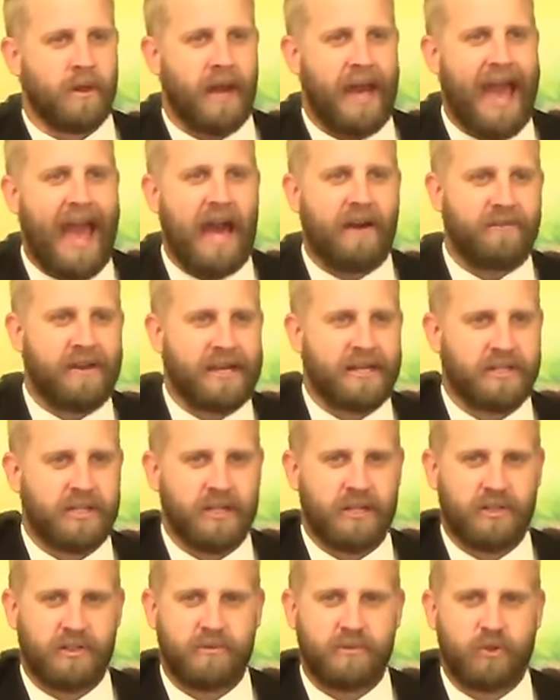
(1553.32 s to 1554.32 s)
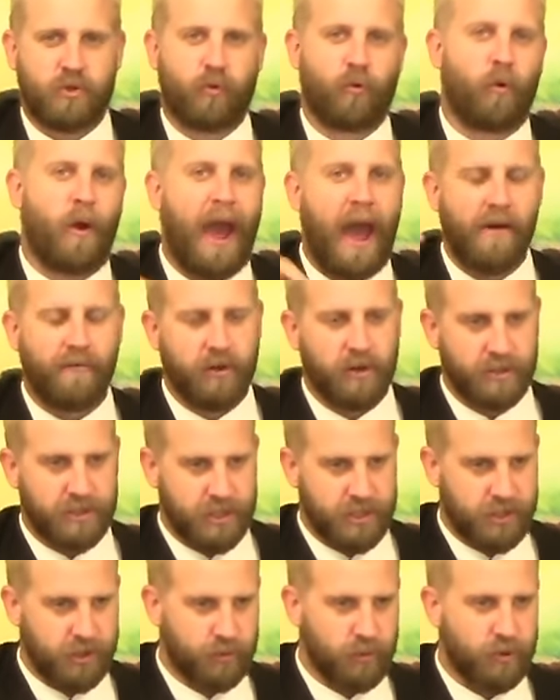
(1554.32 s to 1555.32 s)
having to travel
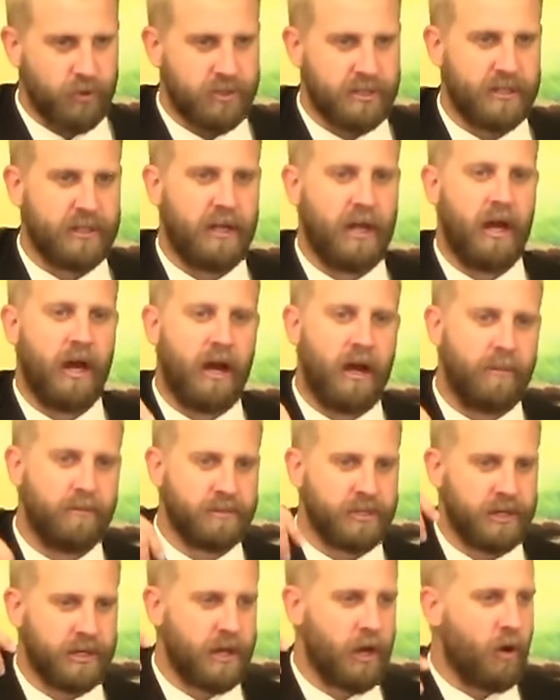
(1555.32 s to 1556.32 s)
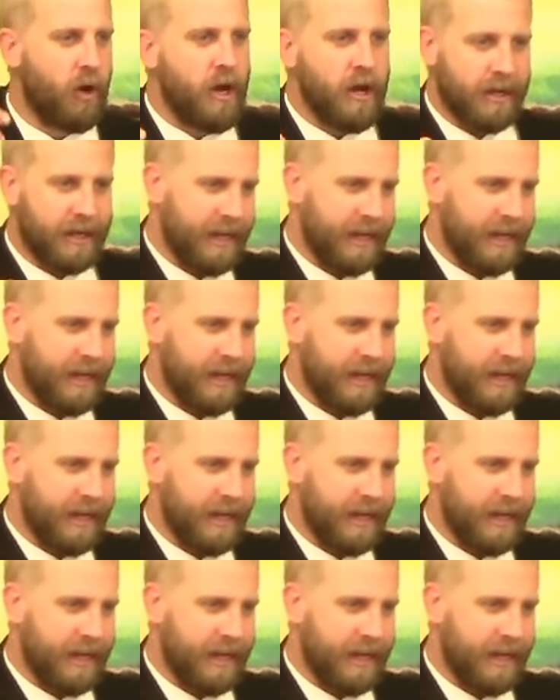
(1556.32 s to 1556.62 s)
to Jerusalem to, you know,